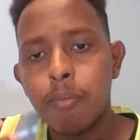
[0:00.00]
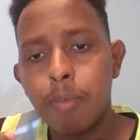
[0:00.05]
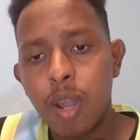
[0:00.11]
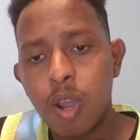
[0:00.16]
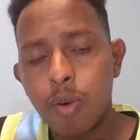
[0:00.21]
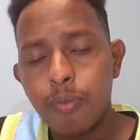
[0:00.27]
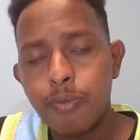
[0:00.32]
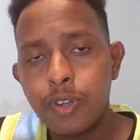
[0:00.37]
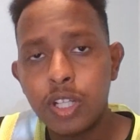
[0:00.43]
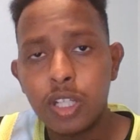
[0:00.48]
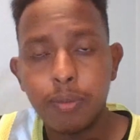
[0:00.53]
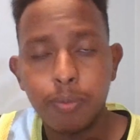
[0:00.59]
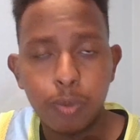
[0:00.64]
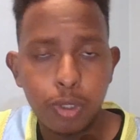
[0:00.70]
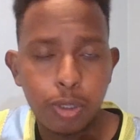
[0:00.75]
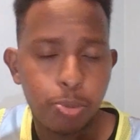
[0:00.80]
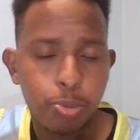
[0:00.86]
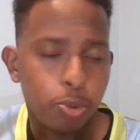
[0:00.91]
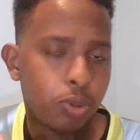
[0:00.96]
By offering
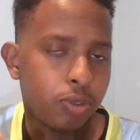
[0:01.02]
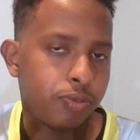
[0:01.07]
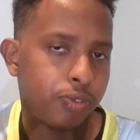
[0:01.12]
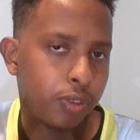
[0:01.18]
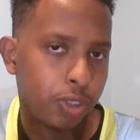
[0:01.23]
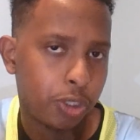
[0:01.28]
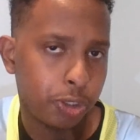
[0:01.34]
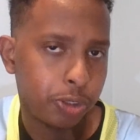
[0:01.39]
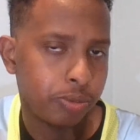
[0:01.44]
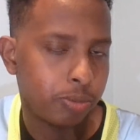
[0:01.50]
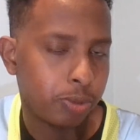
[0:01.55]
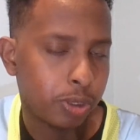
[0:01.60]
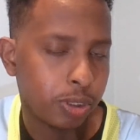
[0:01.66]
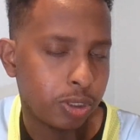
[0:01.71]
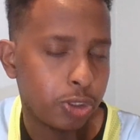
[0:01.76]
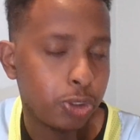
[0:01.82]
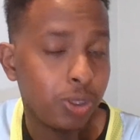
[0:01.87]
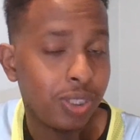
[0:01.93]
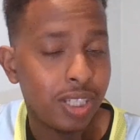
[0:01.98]
multiple foundation
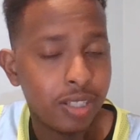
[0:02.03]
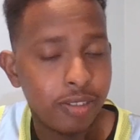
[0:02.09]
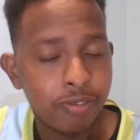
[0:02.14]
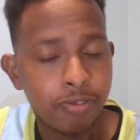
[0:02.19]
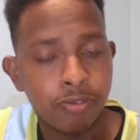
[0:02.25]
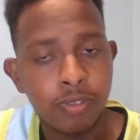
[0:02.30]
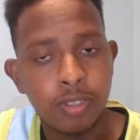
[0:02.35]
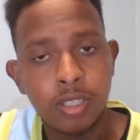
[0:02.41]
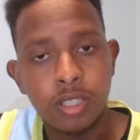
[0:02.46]
models, you give